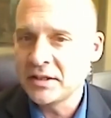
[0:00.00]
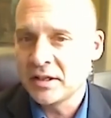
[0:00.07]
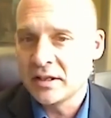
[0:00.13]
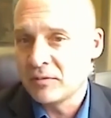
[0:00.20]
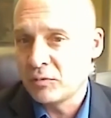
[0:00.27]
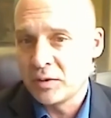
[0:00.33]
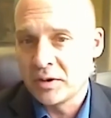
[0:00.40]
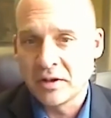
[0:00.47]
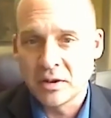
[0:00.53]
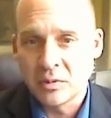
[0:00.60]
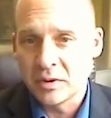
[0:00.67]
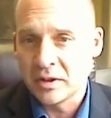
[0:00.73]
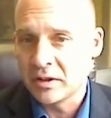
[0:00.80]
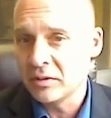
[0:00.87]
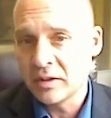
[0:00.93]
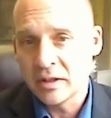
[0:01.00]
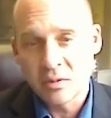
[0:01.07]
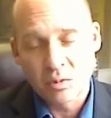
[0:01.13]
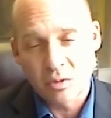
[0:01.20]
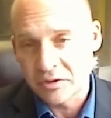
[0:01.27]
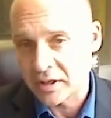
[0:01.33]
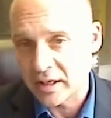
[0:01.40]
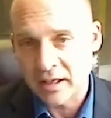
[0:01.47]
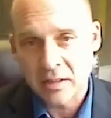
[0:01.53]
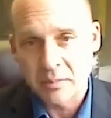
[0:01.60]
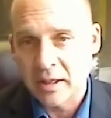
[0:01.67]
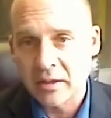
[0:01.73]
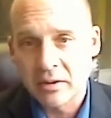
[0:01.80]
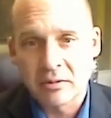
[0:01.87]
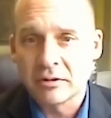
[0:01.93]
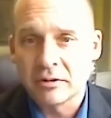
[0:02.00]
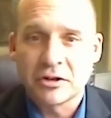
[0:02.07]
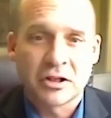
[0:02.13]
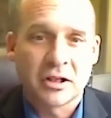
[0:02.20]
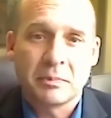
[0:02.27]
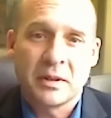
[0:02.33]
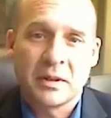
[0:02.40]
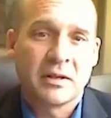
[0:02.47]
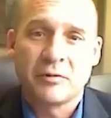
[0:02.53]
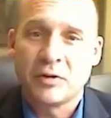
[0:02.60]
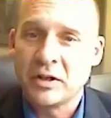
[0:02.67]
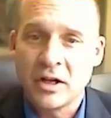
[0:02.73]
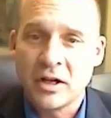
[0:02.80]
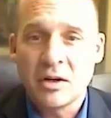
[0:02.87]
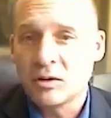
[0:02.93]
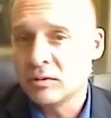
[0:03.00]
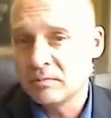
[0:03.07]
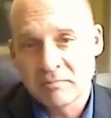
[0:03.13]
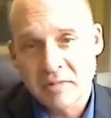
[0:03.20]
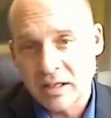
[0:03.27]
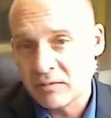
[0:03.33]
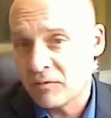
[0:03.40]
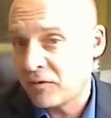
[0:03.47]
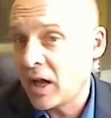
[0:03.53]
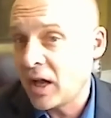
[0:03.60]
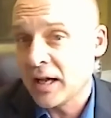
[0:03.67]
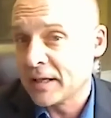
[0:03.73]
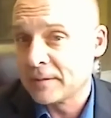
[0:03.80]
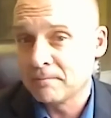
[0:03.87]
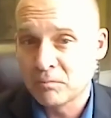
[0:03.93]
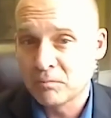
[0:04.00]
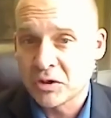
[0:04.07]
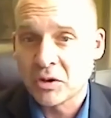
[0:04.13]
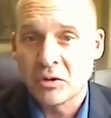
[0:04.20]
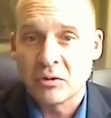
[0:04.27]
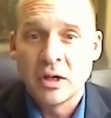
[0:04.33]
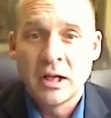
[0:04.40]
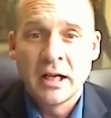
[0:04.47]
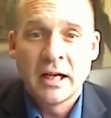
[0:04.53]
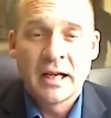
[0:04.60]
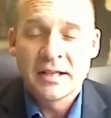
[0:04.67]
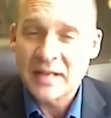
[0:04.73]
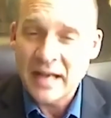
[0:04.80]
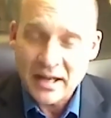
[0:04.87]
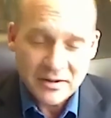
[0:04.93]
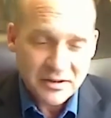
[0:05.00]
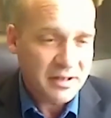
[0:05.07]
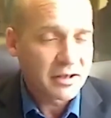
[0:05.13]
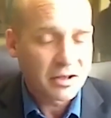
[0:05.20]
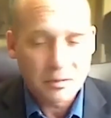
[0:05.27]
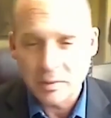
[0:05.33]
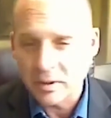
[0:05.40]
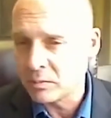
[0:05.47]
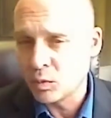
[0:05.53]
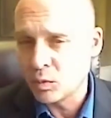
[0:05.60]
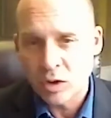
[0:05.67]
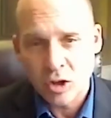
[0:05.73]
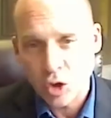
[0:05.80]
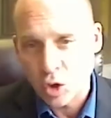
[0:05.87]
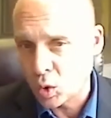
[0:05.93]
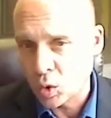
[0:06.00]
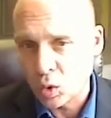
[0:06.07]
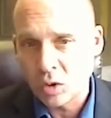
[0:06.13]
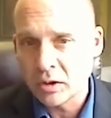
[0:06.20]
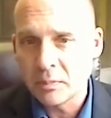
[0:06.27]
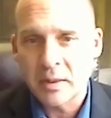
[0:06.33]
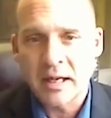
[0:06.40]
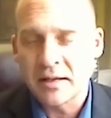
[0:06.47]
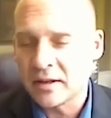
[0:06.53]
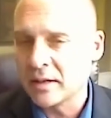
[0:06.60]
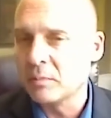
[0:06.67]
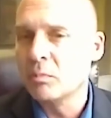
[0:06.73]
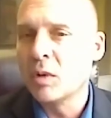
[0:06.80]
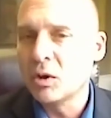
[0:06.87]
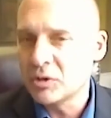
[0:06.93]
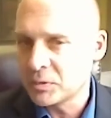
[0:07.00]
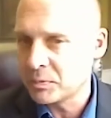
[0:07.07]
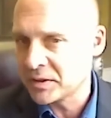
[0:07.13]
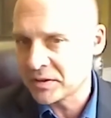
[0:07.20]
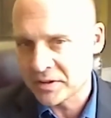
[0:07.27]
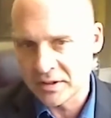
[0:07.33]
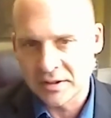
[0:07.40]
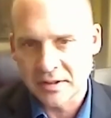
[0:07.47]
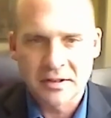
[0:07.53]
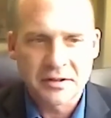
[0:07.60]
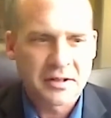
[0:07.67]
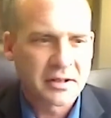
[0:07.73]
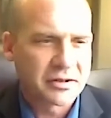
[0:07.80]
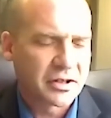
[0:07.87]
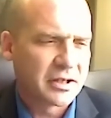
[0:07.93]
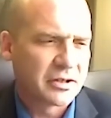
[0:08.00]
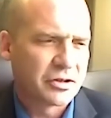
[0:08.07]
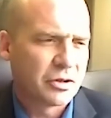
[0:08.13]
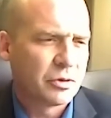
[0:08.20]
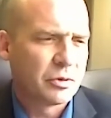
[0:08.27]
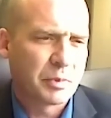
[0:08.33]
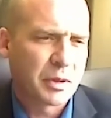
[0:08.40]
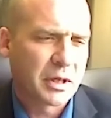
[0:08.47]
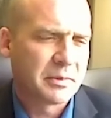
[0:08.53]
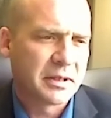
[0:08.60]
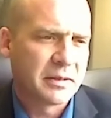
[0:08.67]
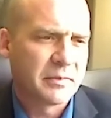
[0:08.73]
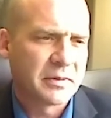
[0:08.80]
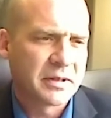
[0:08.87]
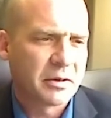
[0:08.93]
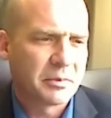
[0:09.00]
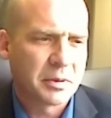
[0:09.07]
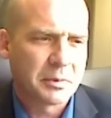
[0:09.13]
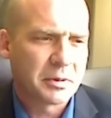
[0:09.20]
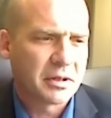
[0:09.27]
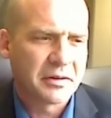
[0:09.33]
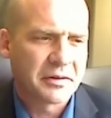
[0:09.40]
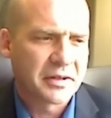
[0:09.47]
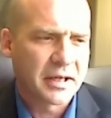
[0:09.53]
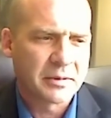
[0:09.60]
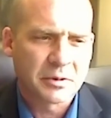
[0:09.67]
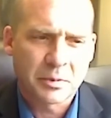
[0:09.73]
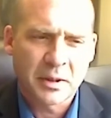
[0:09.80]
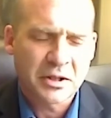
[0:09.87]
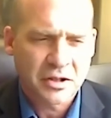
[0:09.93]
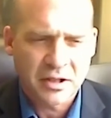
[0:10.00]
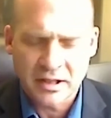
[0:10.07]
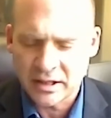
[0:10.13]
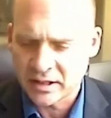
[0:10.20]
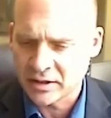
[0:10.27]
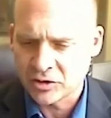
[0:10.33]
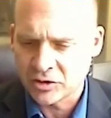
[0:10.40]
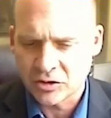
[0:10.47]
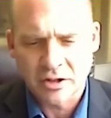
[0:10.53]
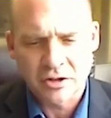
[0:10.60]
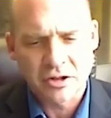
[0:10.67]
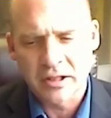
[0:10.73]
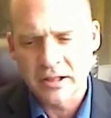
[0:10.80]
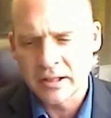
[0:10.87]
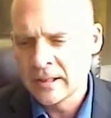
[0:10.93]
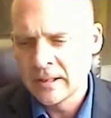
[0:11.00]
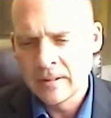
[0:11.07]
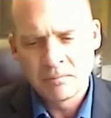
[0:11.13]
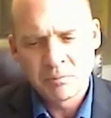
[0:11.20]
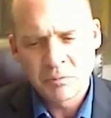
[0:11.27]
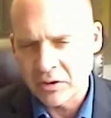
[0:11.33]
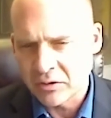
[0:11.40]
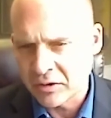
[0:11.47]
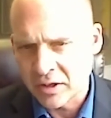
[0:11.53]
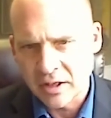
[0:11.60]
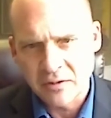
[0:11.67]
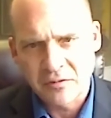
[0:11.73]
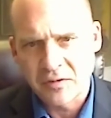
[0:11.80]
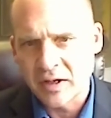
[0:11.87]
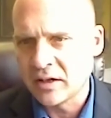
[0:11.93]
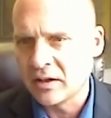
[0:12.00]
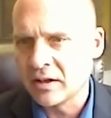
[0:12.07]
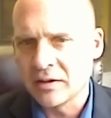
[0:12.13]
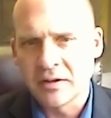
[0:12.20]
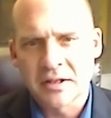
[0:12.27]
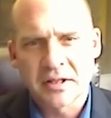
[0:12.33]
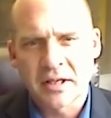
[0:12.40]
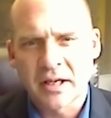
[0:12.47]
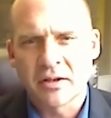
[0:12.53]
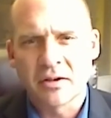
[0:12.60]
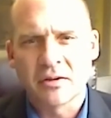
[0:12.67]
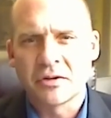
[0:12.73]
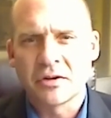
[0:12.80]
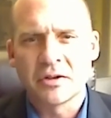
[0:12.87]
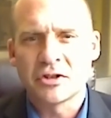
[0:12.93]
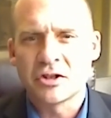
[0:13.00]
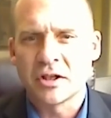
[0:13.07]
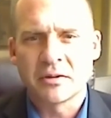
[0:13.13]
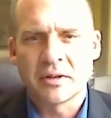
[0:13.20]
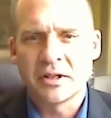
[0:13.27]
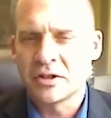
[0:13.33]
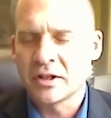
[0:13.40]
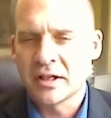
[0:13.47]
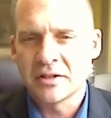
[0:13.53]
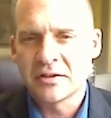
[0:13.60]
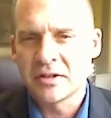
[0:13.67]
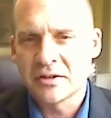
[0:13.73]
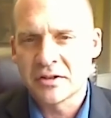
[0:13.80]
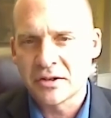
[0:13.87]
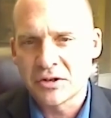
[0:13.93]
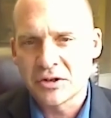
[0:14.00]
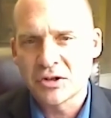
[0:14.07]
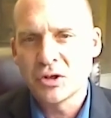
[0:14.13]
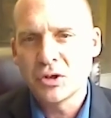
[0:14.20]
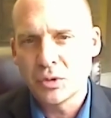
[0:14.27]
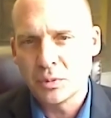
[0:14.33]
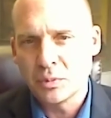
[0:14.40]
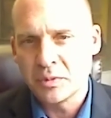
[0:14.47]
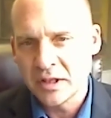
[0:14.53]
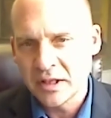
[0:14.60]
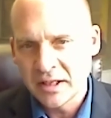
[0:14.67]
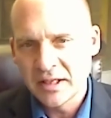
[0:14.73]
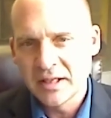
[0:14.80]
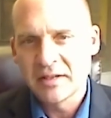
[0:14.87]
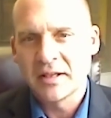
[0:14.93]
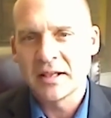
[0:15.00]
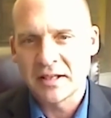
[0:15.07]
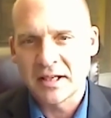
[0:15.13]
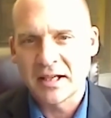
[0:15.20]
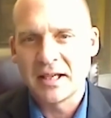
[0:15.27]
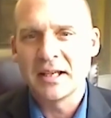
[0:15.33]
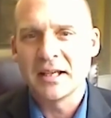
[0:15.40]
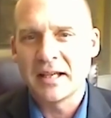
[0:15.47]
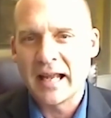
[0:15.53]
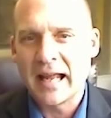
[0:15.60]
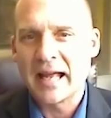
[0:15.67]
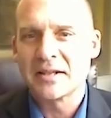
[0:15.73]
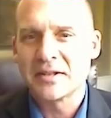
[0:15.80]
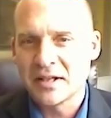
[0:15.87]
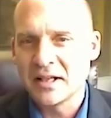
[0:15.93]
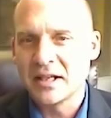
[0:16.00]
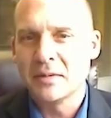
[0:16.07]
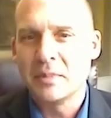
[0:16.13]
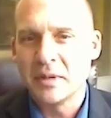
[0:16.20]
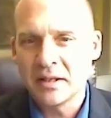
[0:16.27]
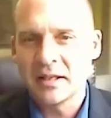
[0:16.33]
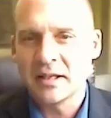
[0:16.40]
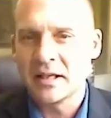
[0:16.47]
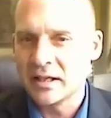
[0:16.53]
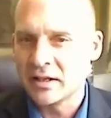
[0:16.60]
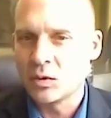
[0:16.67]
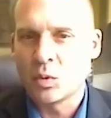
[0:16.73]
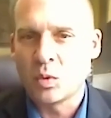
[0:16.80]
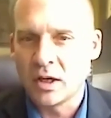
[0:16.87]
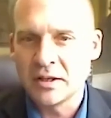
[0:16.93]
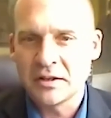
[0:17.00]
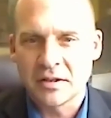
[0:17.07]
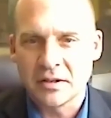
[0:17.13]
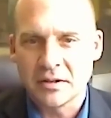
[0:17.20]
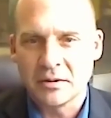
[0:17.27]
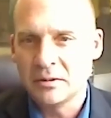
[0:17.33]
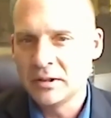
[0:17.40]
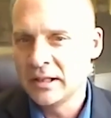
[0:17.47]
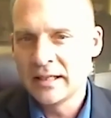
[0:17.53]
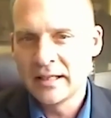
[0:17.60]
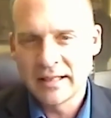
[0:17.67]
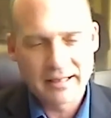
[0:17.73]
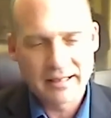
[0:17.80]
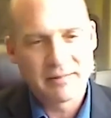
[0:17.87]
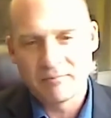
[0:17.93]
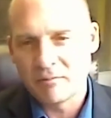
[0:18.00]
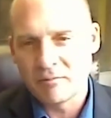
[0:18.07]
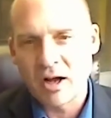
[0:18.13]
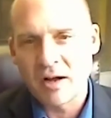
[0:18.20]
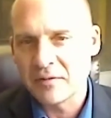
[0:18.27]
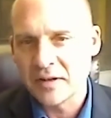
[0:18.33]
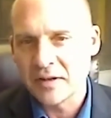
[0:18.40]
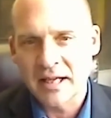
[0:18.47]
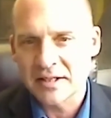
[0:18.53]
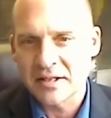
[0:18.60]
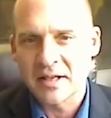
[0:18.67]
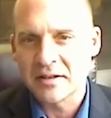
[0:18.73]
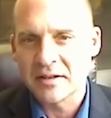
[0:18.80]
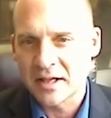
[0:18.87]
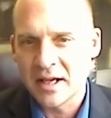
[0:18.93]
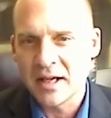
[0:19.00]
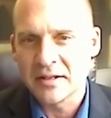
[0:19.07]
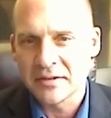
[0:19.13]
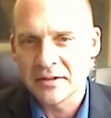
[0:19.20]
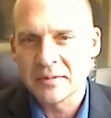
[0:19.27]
And if we think we do, then we'll talk about ownership. And if you don't, then fine. So sounds a little bit more cold, but I think most businesses, as you probably tell people all the time, especially in construction, they're going to fail on the 2nd or 3rd generation because it's assumed that the kid has the ability and the want to, and often that's not the case.